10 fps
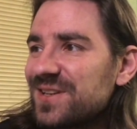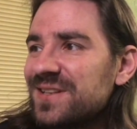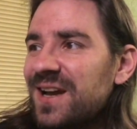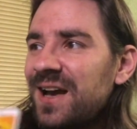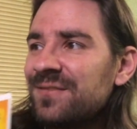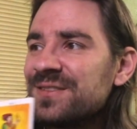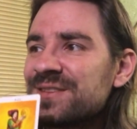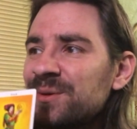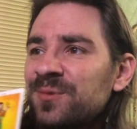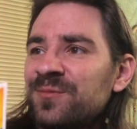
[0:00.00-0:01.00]
can have in
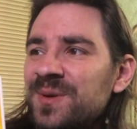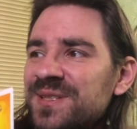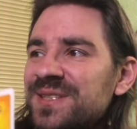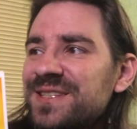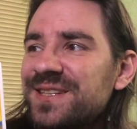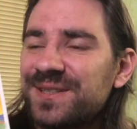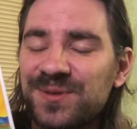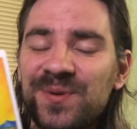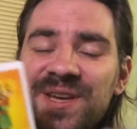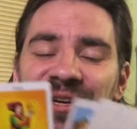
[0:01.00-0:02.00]
terms of business and
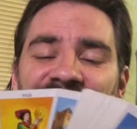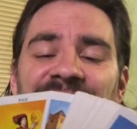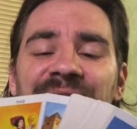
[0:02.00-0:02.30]
career.